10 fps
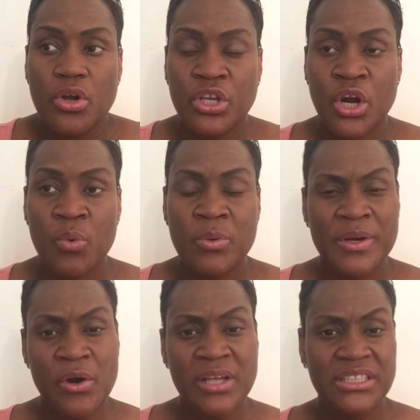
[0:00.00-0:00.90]
you know, we
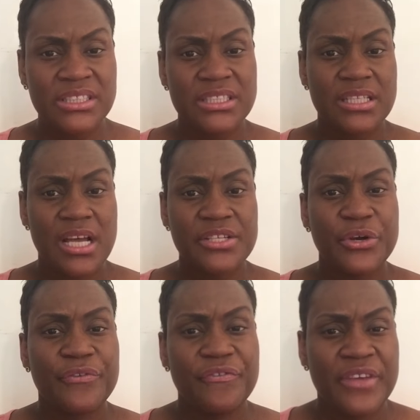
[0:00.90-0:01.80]
went on to discuss
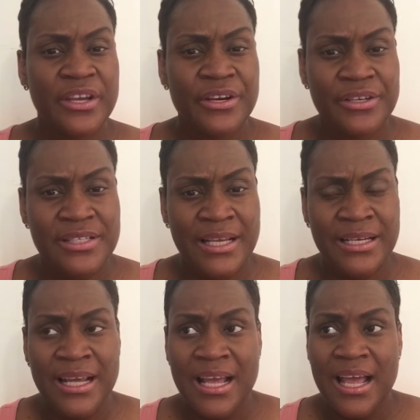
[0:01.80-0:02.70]
her fears,
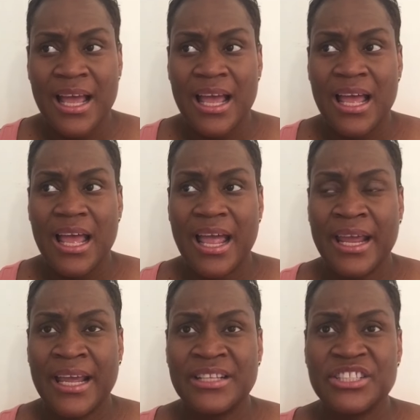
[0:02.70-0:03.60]

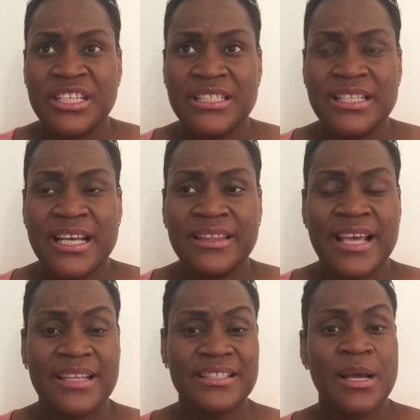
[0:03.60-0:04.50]
and she said
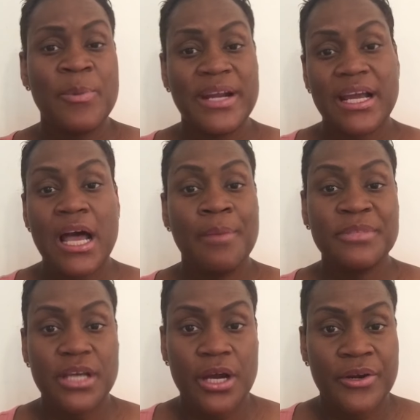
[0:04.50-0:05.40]
that someone had
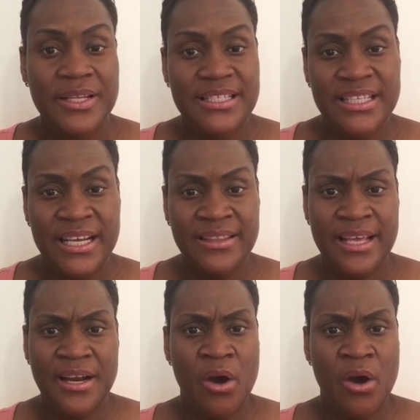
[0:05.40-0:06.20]
come to her and said that,